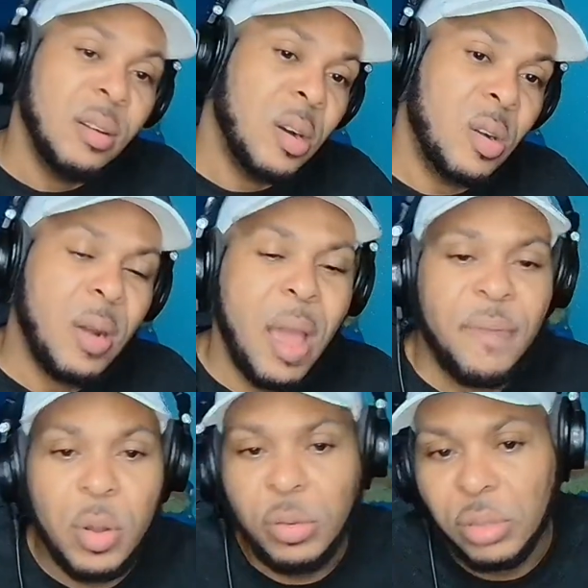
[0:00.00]

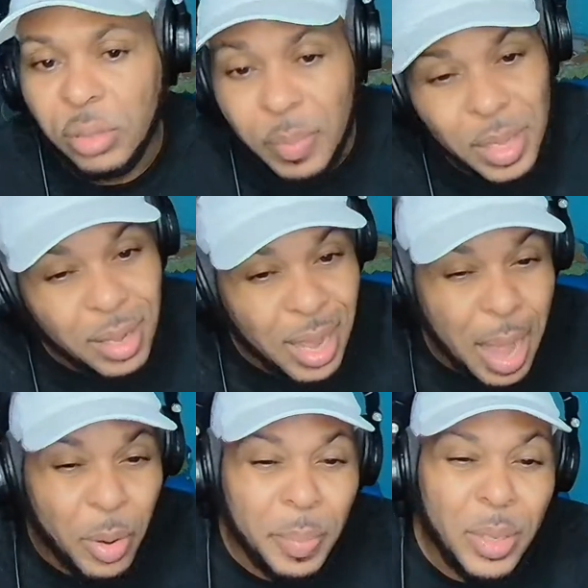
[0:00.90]
Alright, folks.
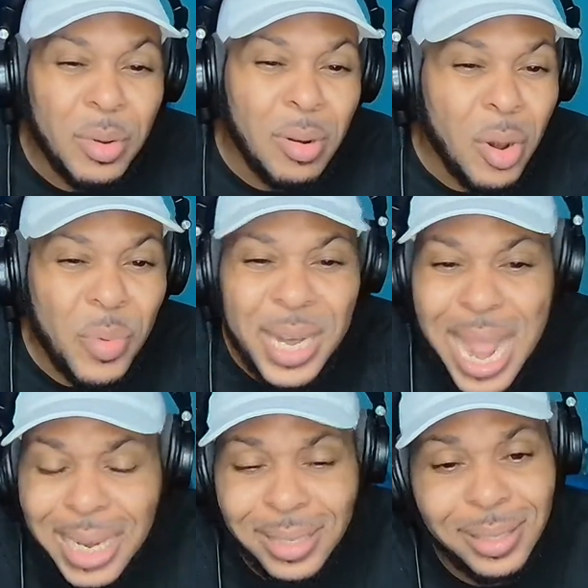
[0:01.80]
I'm gonna be doing a lot of
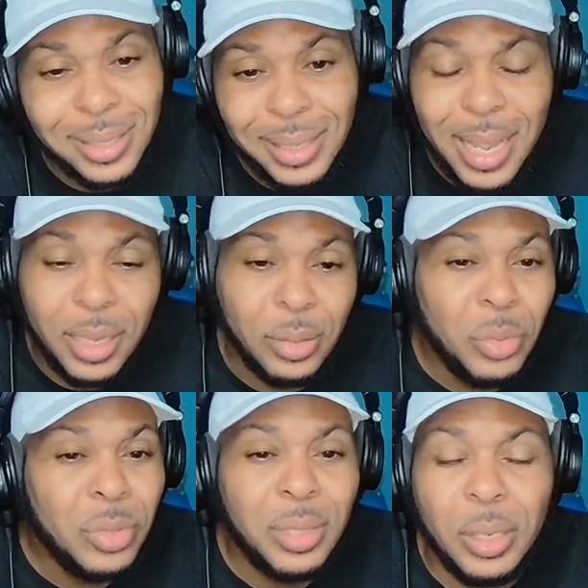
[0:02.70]
reactions today. So
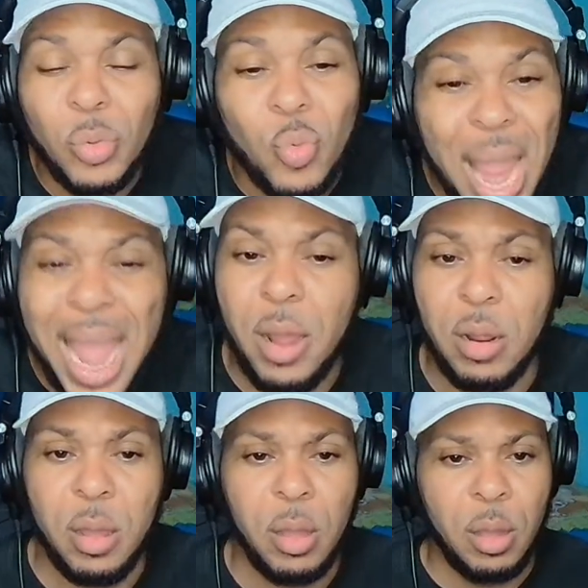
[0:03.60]
you stick around
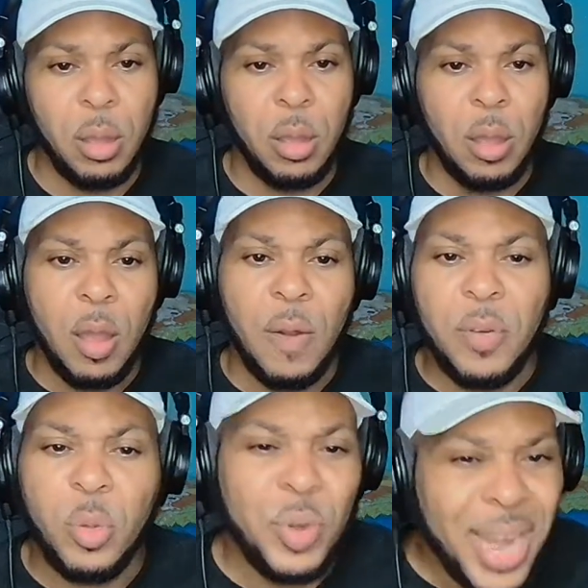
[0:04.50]

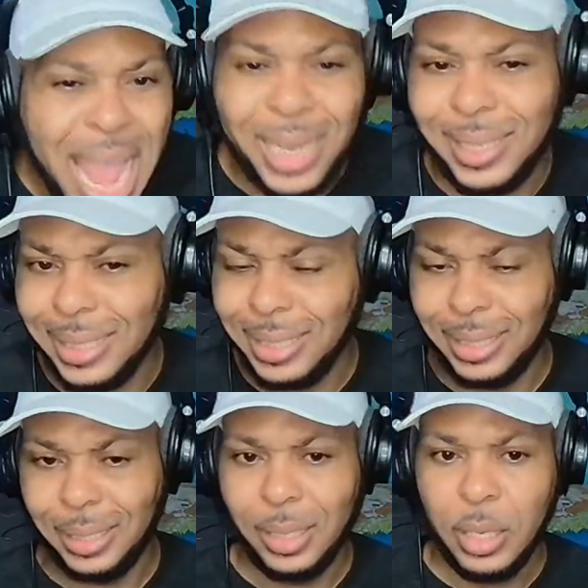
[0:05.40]
for the
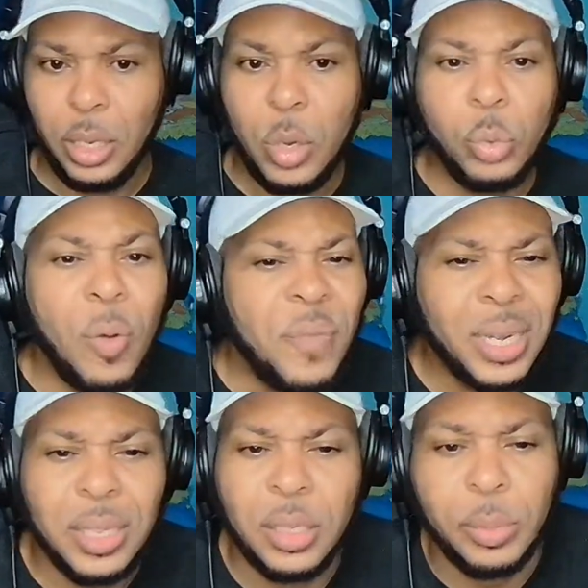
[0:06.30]
reactions. You know, don't
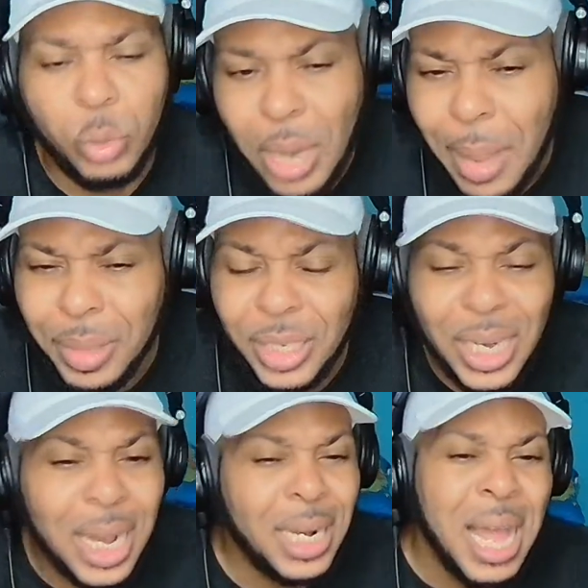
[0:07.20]
forget to subscribe to the
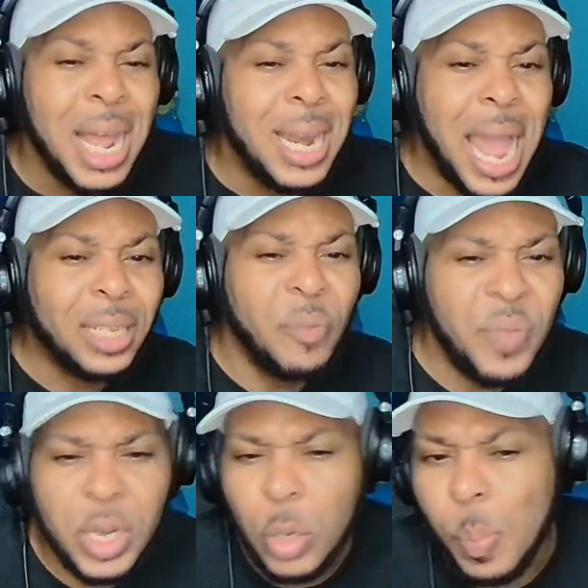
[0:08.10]
channel, like the
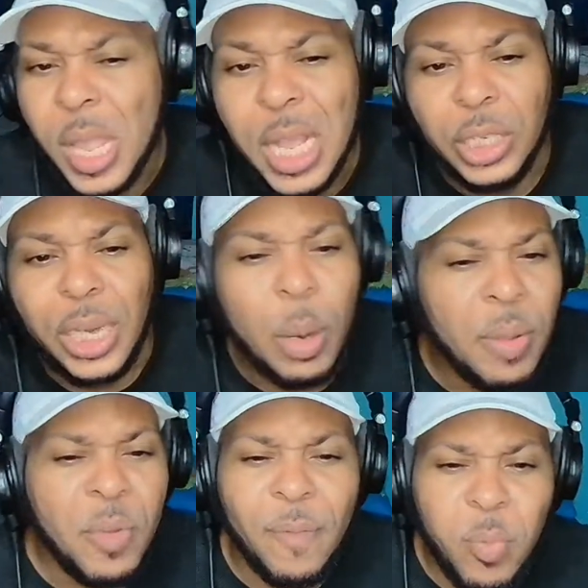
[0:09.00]
video, share
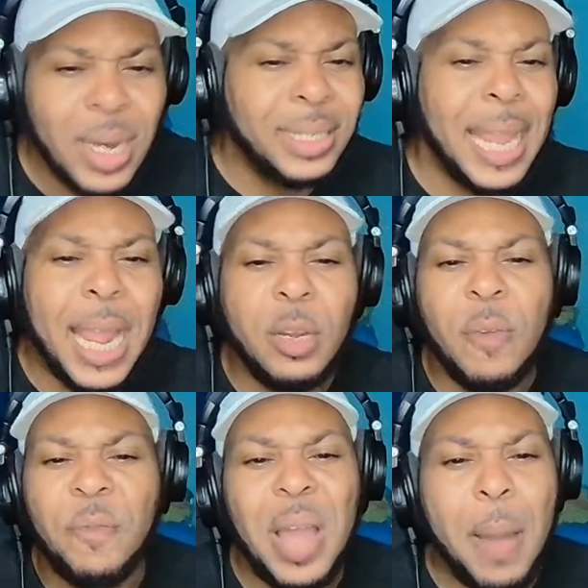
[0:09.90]
with your friends and
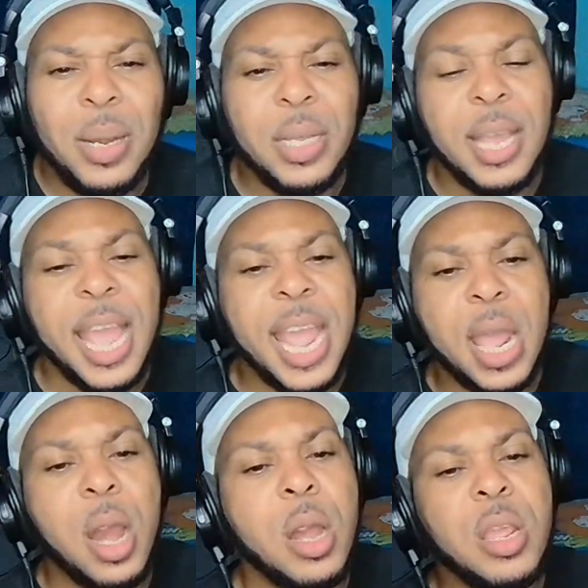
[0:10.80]
your family,
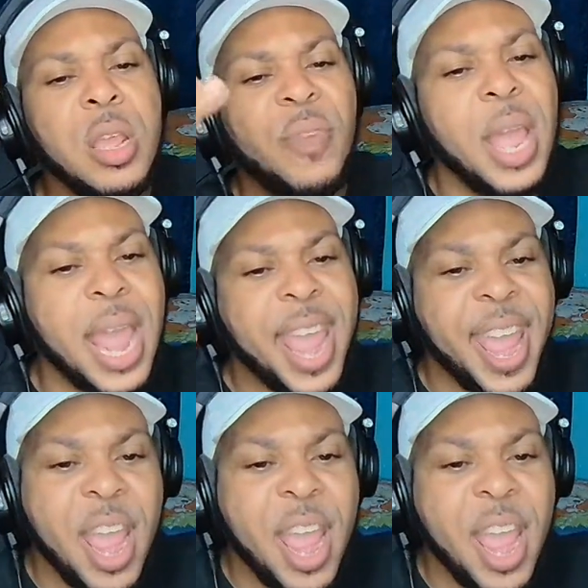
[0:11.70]
and leave a